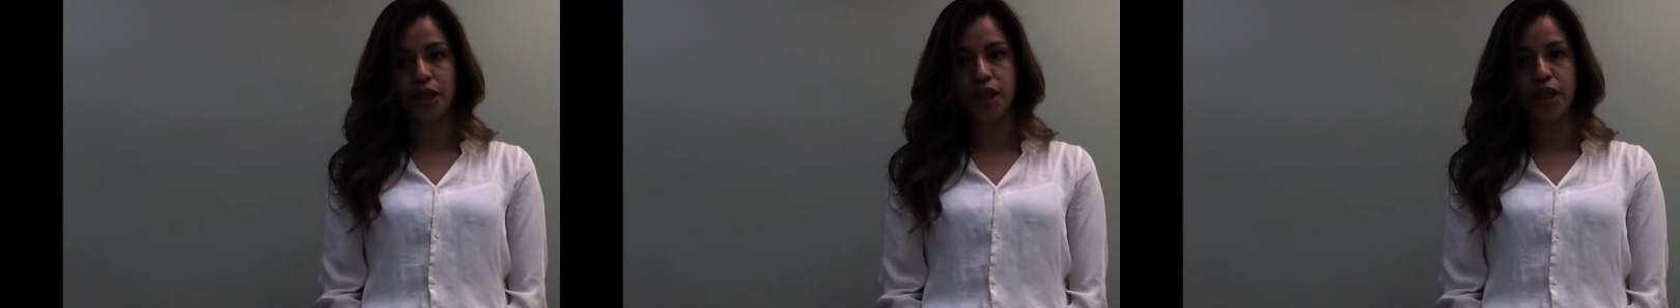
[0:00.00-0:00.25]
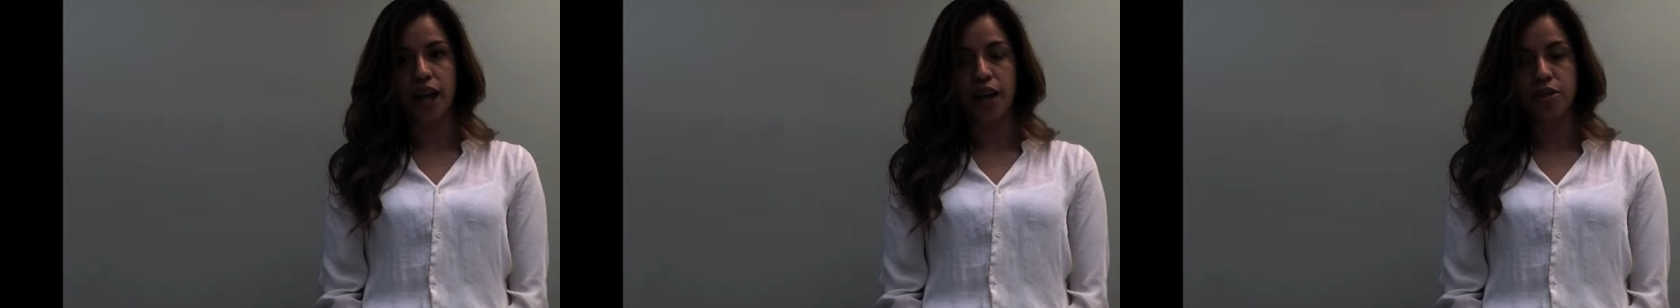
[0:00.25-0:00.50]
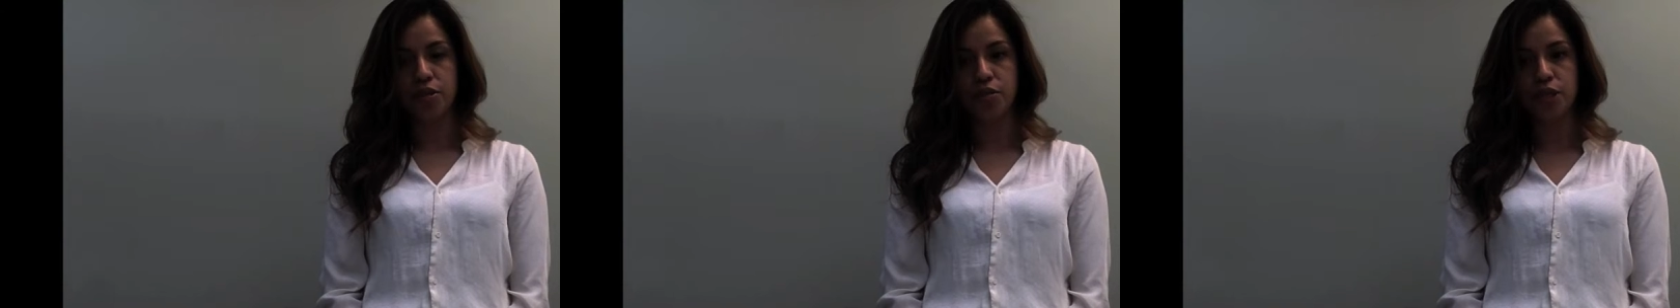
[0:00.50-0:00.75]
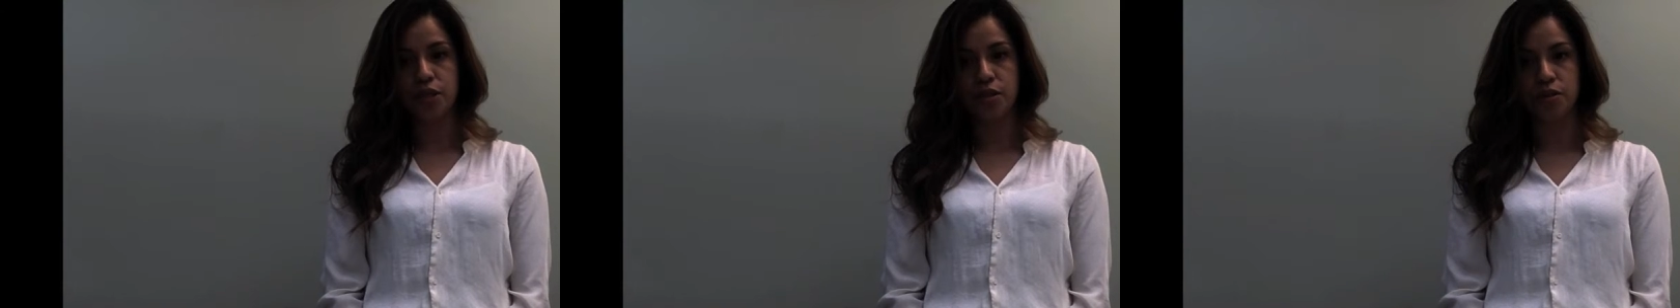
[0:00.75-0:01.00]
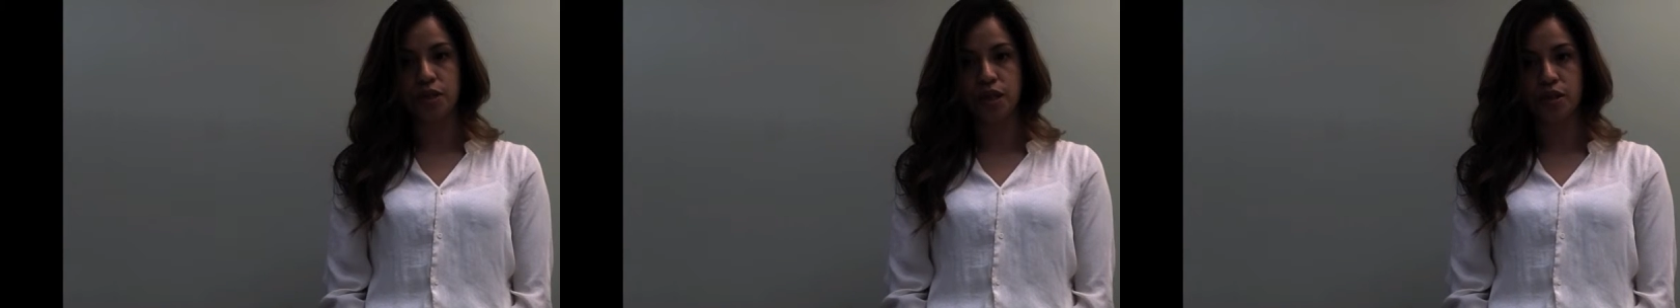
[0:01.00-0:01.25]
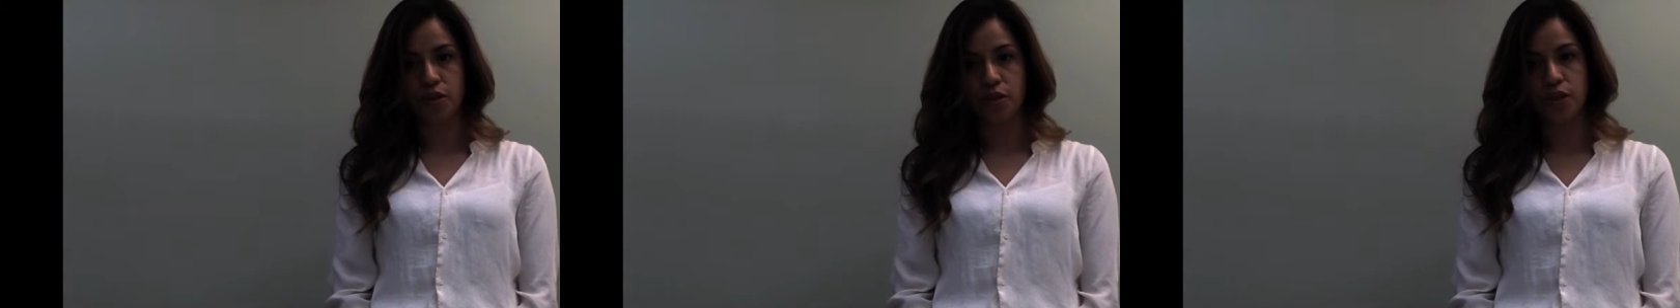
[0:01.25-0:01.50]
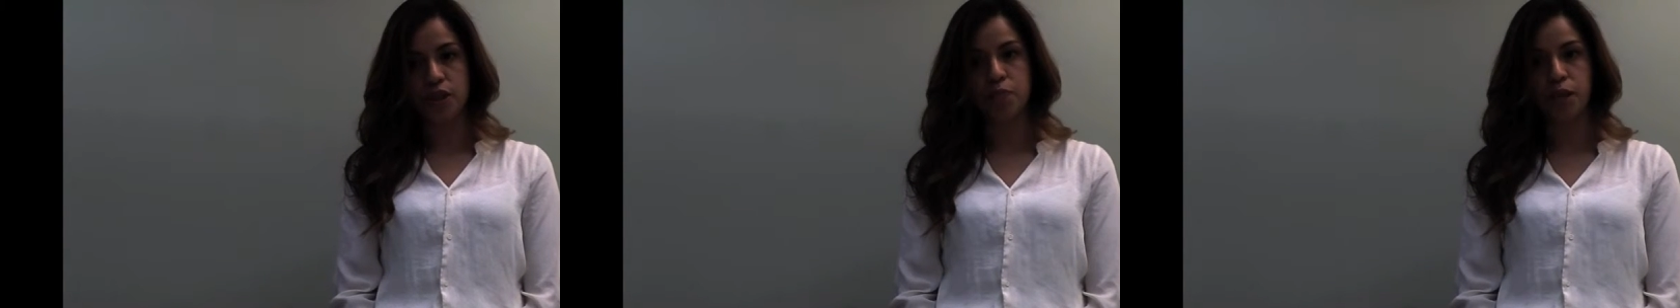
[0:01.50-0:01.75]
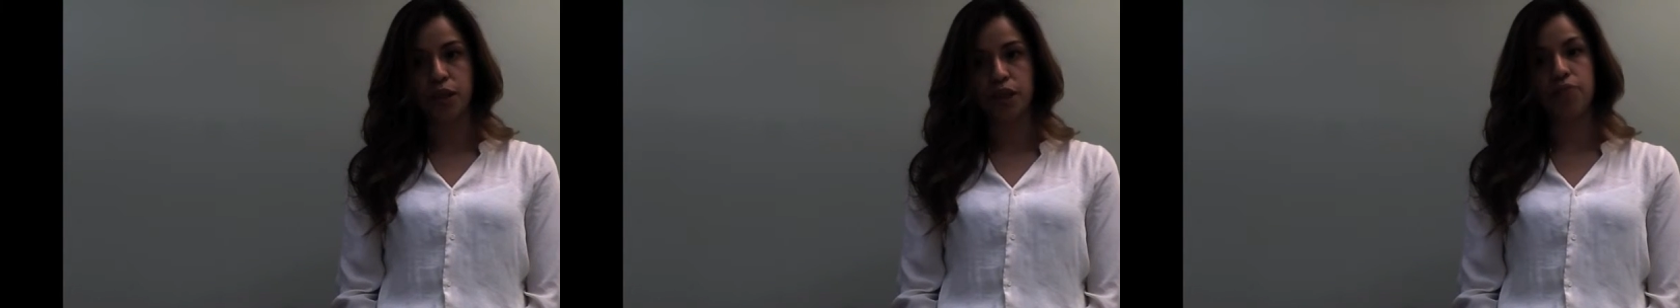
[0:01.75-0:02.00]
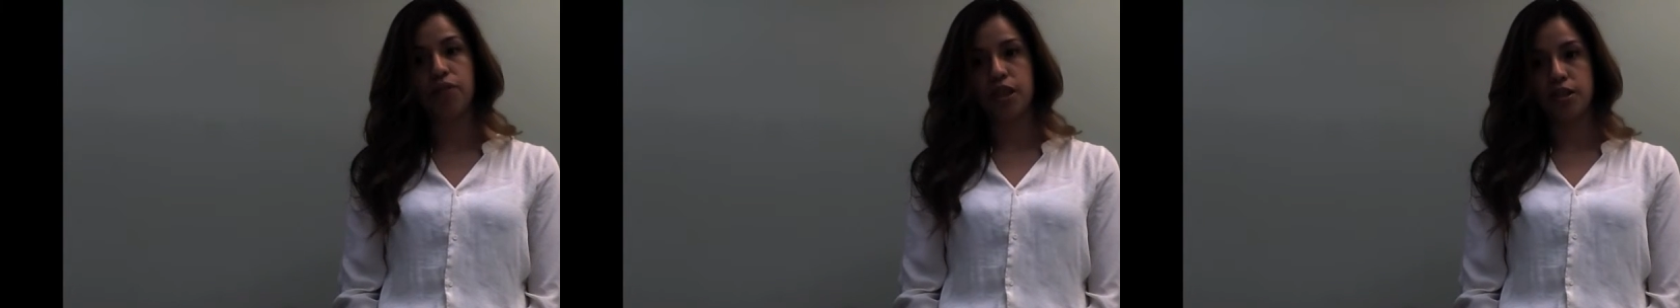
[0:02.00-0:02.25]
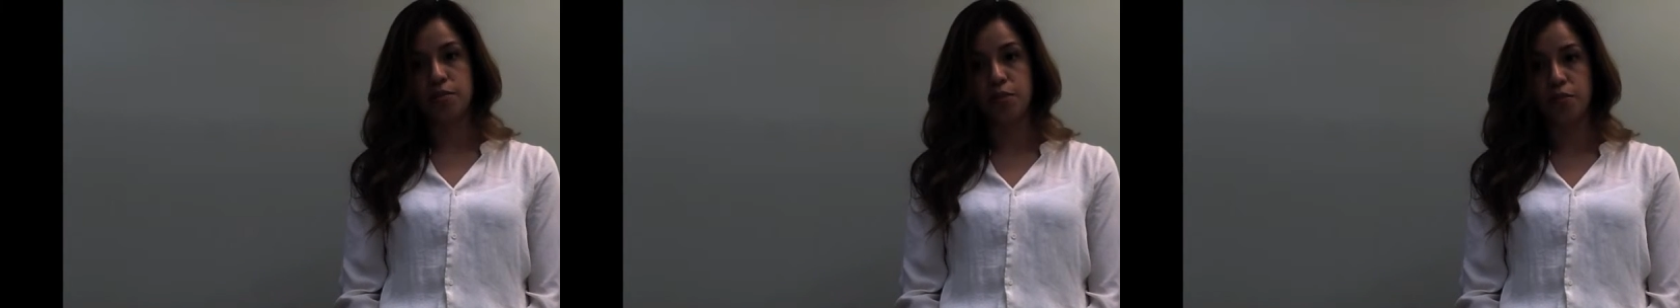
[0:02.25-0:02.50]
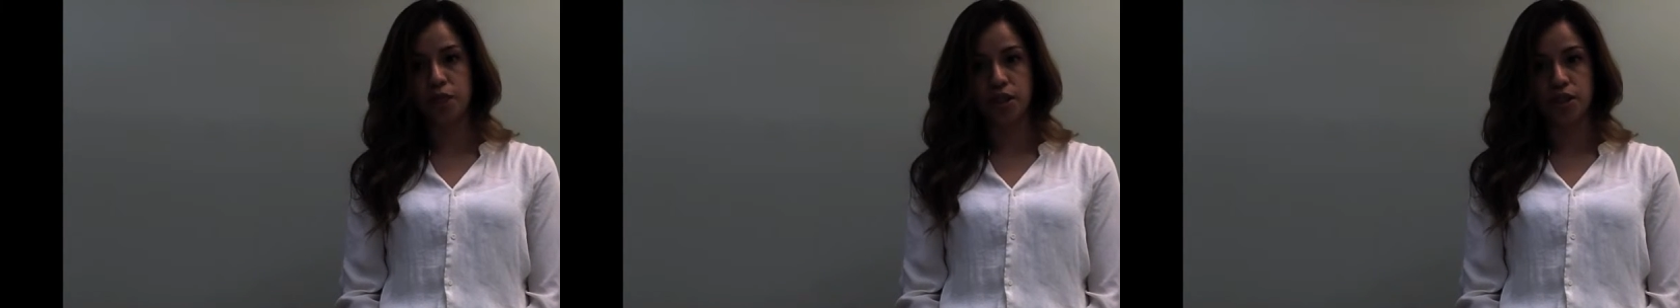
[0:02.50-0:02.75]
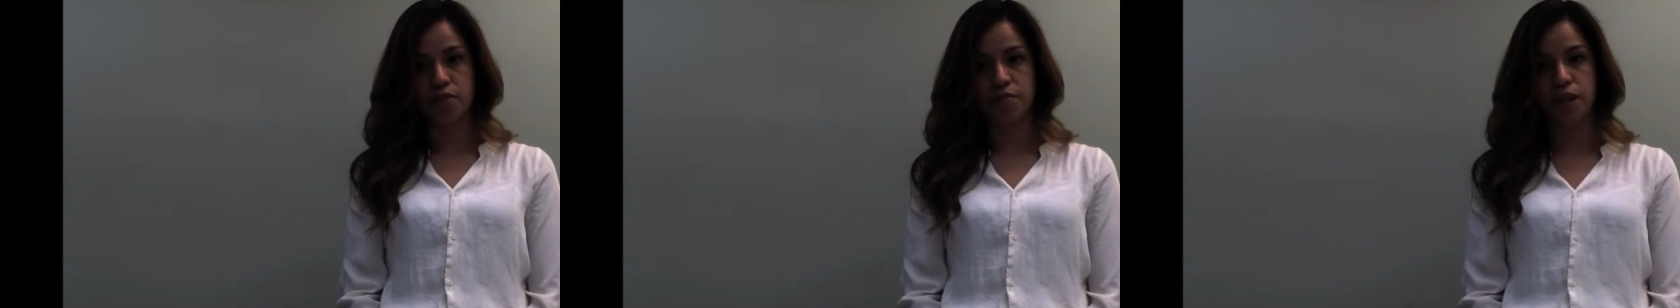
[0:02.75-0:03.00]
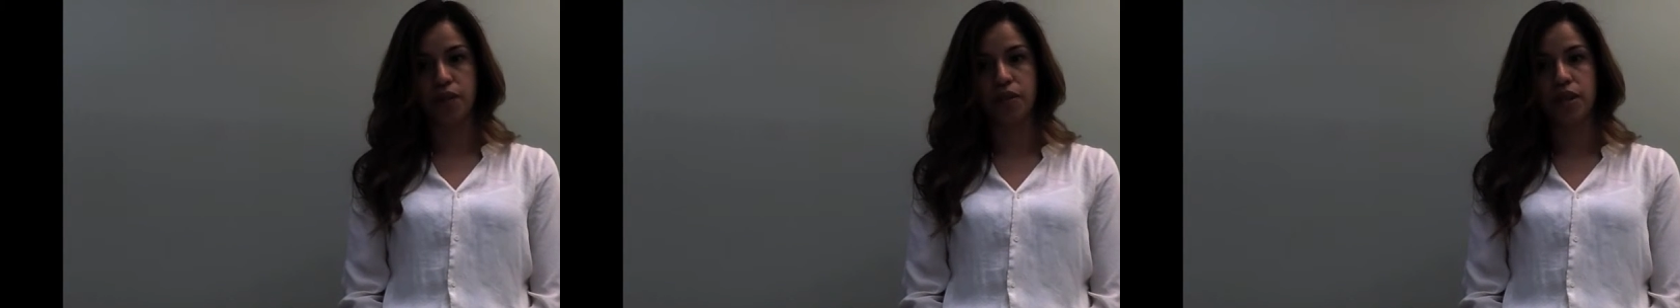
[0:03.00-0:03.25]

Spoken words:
the actual results and the corresponding flexible budget amount.